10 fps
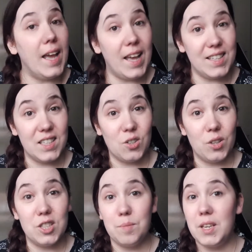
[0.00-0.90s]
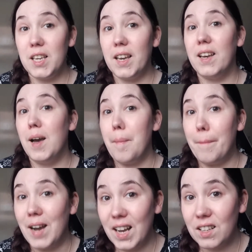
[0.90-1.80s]
Is it going to be a
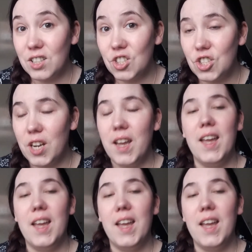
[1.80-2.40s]
match?